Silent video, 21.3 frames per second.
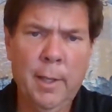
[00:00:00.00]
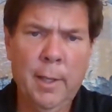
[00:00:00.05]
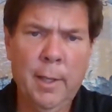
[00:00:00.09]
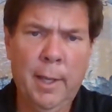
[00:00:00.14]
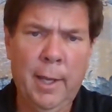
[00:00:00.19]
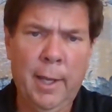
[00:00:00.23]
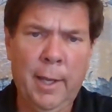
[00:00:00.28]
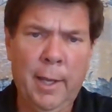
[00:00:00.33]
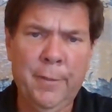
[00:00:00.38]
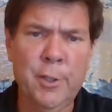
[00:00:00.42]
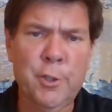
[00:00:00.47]

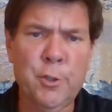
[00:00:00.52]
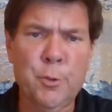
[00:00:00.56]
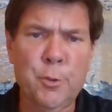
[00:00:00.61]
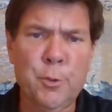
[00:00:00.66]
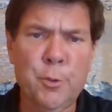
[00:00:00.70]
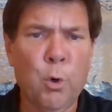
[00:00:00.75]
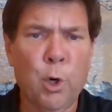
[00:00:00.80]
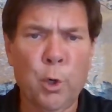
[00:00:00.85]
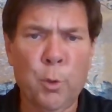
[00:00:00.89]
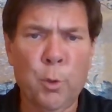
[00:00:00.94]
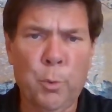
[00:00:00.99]
And this
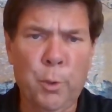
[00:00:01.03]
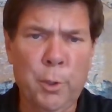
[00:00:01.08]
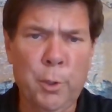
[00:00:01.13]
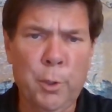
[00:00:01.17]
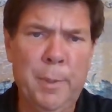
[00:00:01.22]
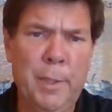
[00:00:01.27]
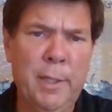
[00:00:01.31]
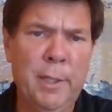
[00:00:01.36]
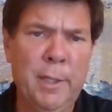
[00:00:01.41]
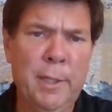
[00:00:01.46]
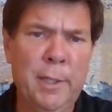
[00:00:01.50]
war would
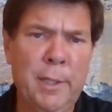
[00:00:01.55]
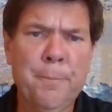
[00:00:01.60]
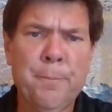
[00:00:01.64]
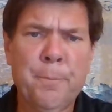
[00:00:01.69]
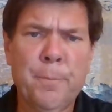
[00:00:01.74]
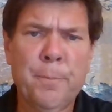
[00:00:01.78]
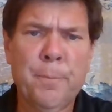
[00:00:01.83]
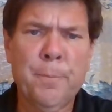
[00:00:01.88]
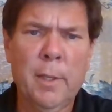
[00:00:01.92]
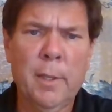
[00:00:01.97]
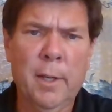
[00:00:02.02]
be
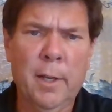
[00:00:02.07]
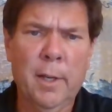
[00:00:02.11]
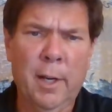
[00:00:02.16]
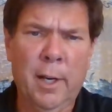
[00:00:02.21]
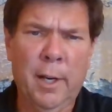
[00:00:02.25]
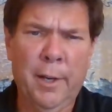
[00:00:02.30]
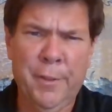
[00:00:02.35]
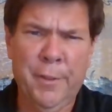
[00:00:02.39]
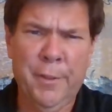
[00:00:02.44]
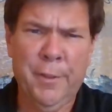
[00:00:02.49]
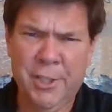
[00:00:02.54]

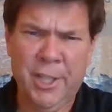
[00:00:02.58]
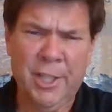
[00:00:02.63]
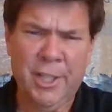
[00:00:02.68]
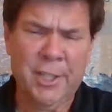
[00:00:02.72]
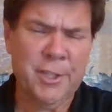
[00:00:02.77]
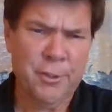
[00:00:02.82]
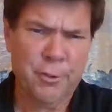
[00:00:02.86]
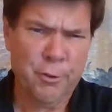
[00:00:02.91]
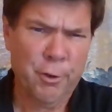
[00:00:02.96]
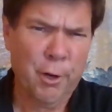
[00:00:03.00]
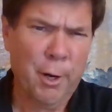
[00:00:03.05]
uh, the
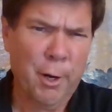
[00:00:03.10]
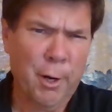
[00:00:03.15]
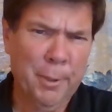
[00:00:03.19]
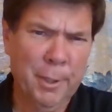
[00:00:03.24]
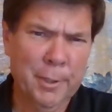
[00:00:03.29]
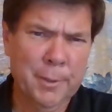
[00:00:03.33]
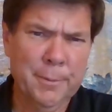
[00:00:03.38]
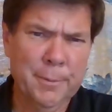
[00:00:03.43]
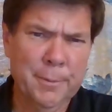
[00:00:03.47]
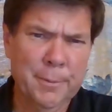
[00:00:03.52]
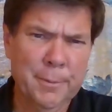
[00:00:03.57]
sixth
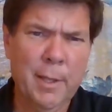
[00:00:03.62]
trumpet.